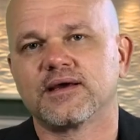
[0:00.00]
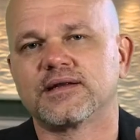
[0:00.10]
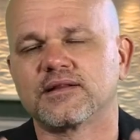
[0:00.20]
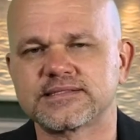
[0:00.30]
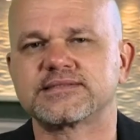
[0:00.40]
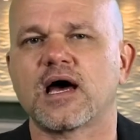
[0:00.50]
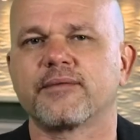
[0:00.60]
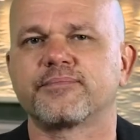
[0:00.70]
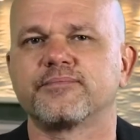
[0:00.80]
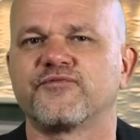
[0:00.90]
Now let's
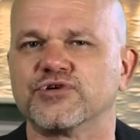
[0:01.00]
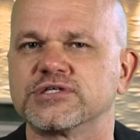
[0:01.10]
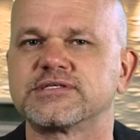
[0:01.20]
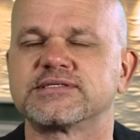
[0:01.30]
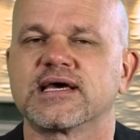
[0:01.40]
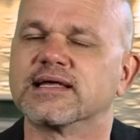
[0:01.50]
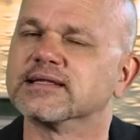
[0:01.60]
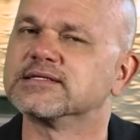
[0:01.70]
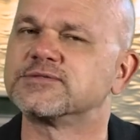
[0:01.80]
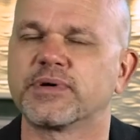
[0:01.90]
stop for just a second and
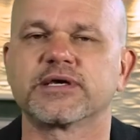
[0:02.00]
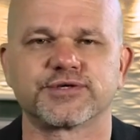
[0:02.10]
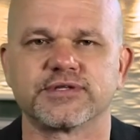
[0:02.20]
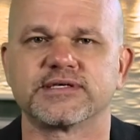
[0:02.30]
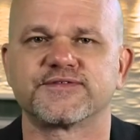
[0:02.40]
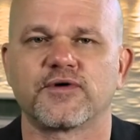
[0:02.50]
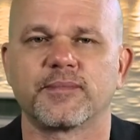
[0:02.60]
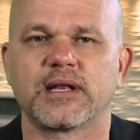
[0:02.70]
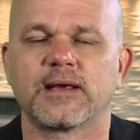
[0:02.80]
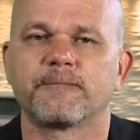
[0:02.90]
let's picture this for a
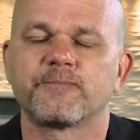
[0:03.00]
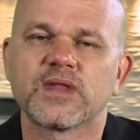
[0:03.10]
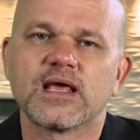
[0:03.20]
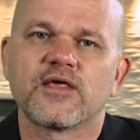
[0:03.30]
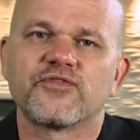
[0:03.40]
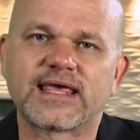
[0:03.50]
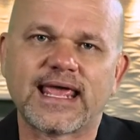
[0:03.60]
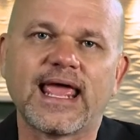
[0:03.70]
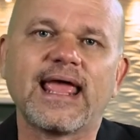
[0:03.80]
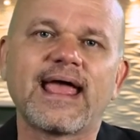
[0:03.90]
minute. The
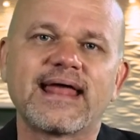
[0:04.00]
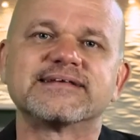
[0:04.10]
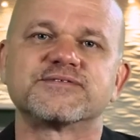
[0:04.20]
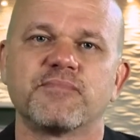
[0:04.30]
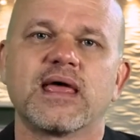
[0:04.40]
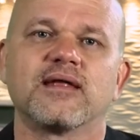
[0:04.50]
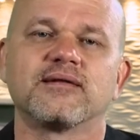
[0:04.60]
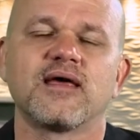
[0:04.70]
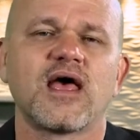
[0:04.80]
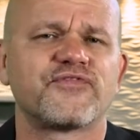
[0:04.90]
king and his
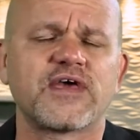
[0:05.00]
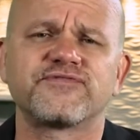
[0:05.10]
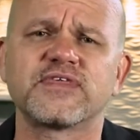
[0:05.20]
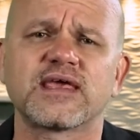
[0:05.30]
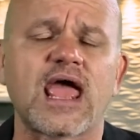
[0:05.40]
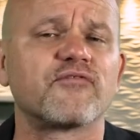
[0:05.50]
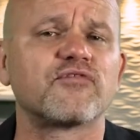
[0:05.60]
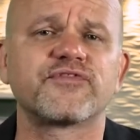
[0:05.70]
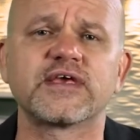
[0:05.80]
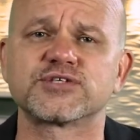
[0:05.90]
men, they think
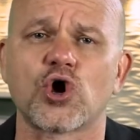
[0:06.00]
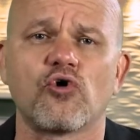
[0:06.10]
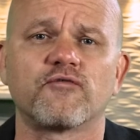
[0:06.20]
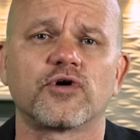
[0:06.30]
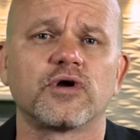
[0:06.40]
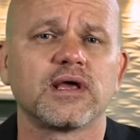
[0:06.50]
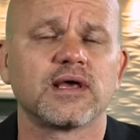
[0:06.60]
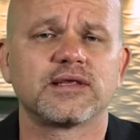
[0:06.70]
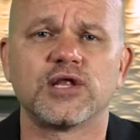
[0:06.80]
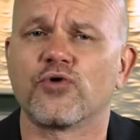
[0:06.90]
everything's over,
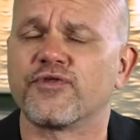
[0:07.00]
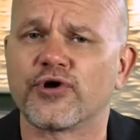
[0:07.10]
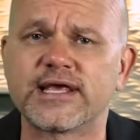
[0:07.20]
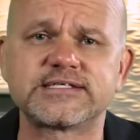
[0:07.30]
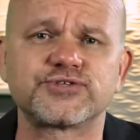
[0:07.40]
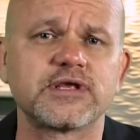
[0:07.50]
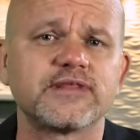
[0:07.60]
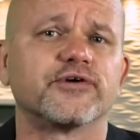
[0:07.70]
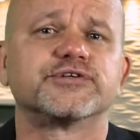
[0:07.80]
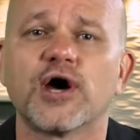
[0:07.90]
you know, their history,
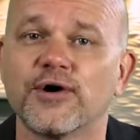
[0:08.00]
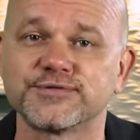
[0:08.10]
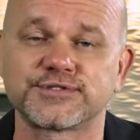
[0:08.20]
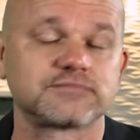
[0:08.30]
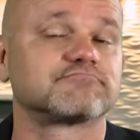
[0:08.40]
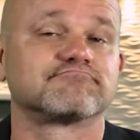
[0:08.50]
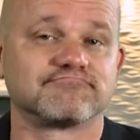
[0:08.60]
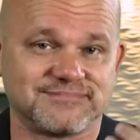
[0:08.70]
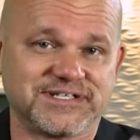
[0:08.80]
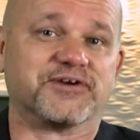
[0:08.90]
their toast,
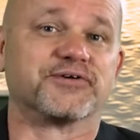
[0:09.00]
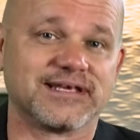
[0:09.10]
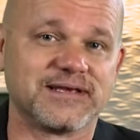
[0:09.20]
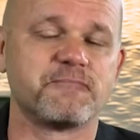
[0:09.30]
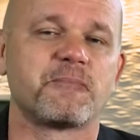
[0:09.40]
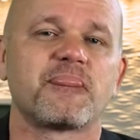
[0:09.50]
literally